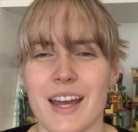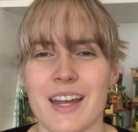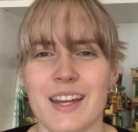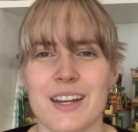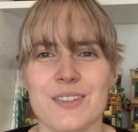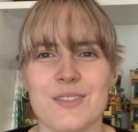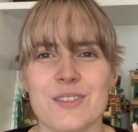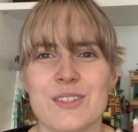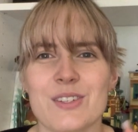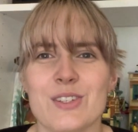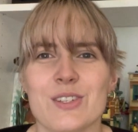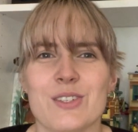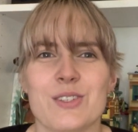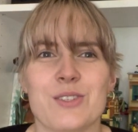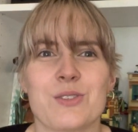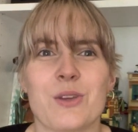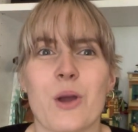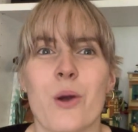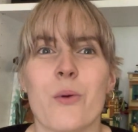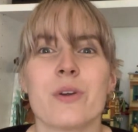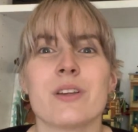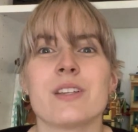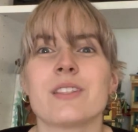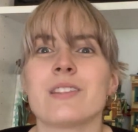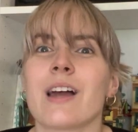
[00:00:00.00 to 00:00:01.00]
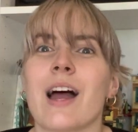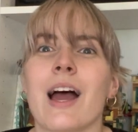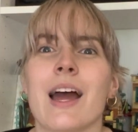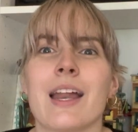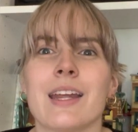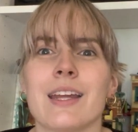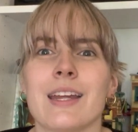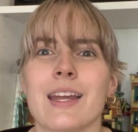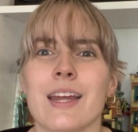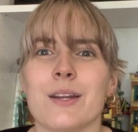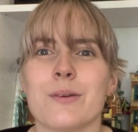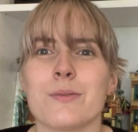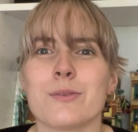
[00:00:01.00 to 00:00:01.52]
And it was just so
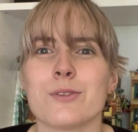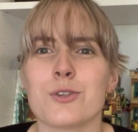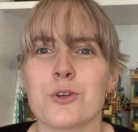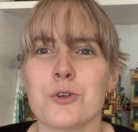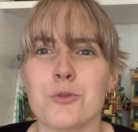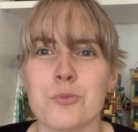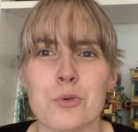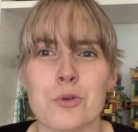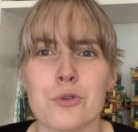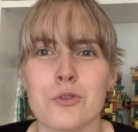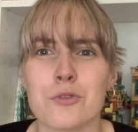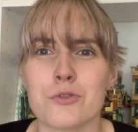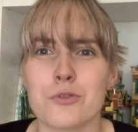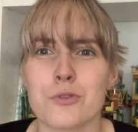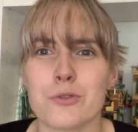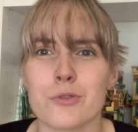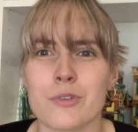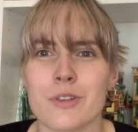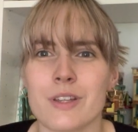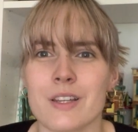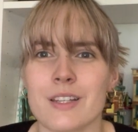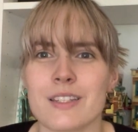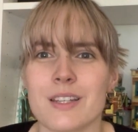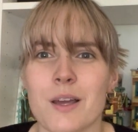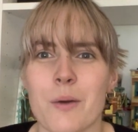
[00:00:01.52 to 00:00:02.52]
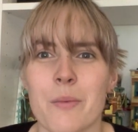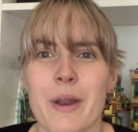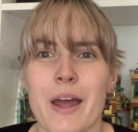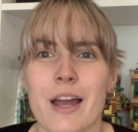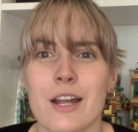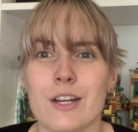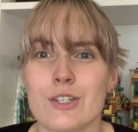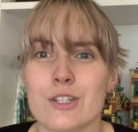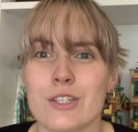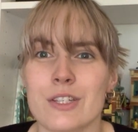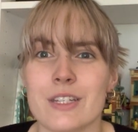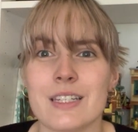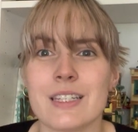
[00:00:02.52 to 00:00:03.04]
exciting, and it was so beautiful that someone
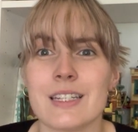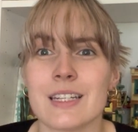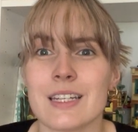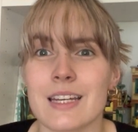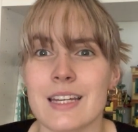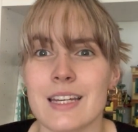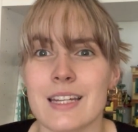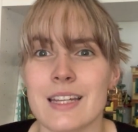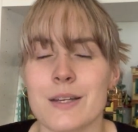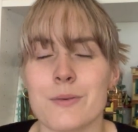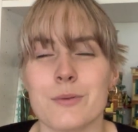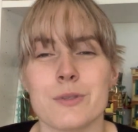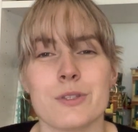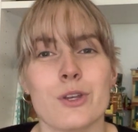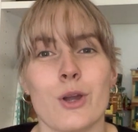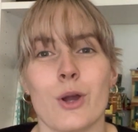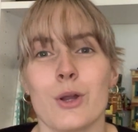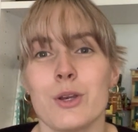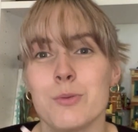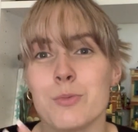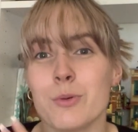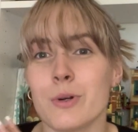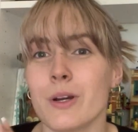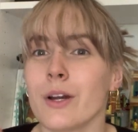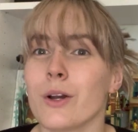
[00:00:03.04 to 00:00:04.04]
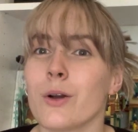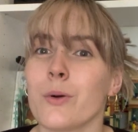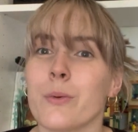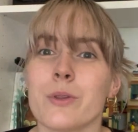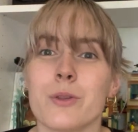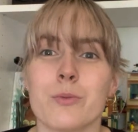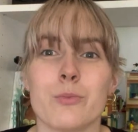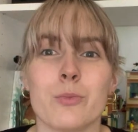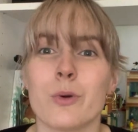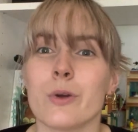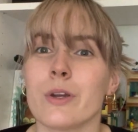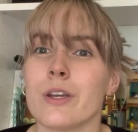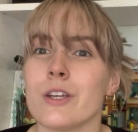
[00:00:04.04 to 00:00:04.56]
actually did it. It was the only book I got with the
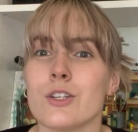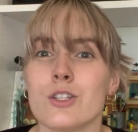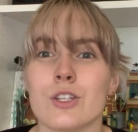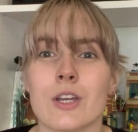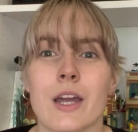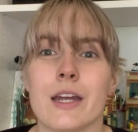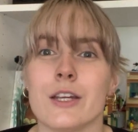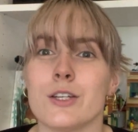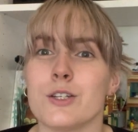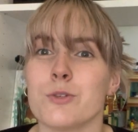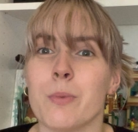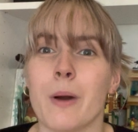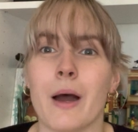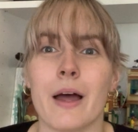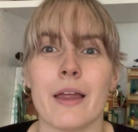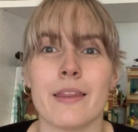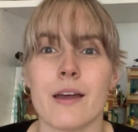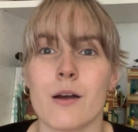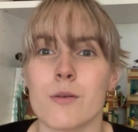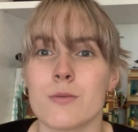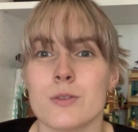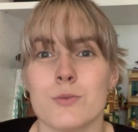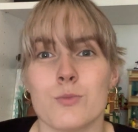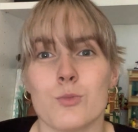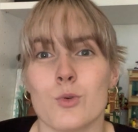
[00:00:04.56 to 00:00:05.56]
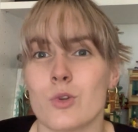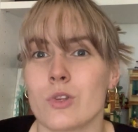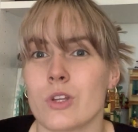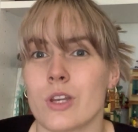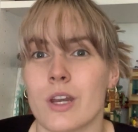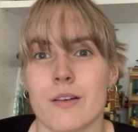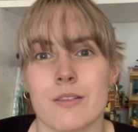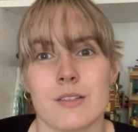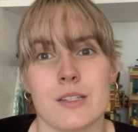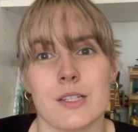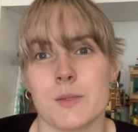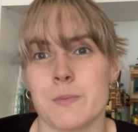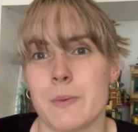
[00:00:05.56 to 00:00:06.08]
book exchange, but that was more than I
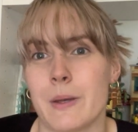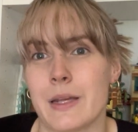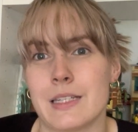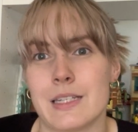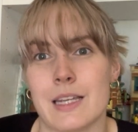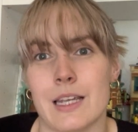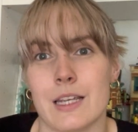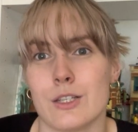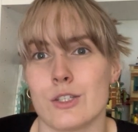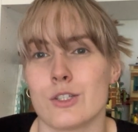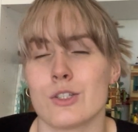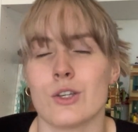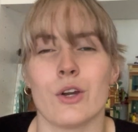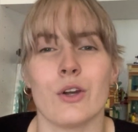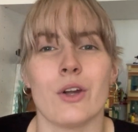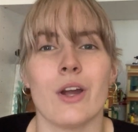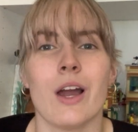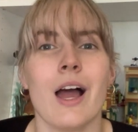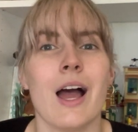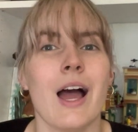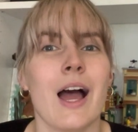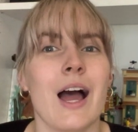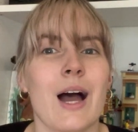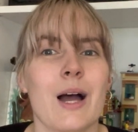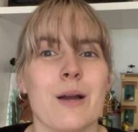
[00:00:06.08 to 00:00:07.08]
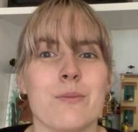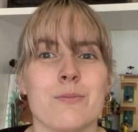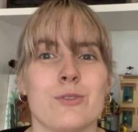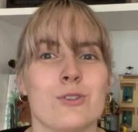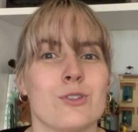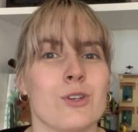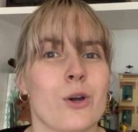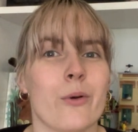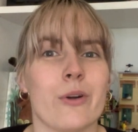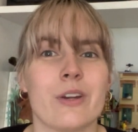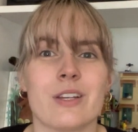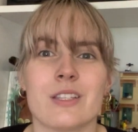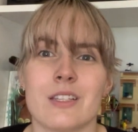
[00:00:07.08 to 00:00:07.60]
was expecting. So I'm
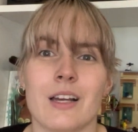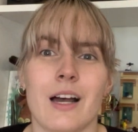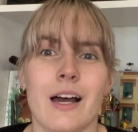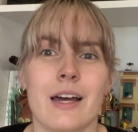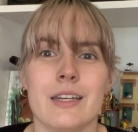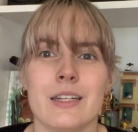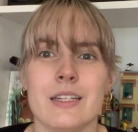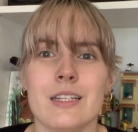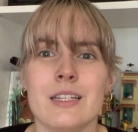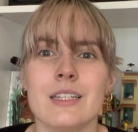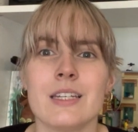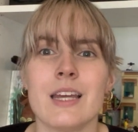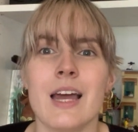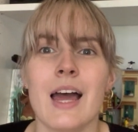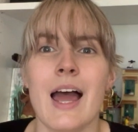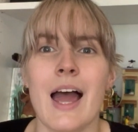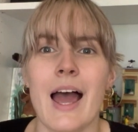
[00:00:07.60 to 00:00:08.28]
so excited.